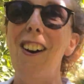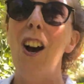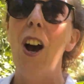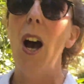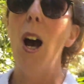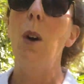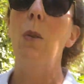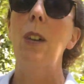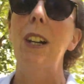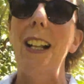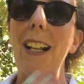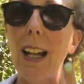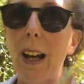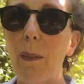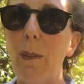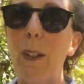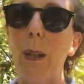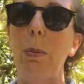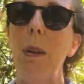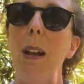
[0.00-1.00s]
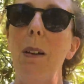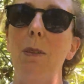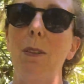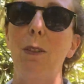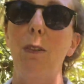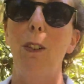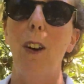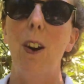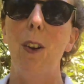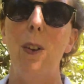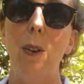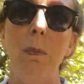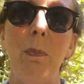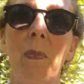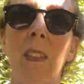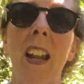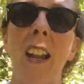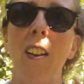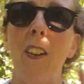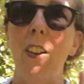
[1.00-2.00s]
I would love to be able to grow them.
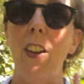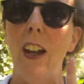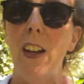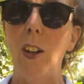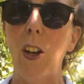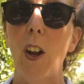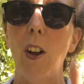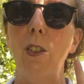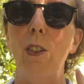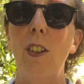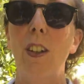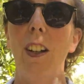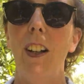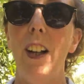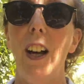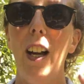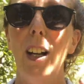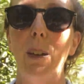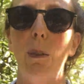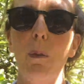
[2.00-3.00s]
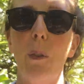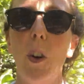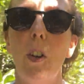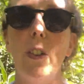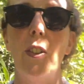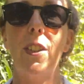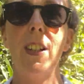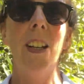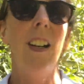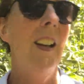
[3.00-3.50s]
They don't like frost,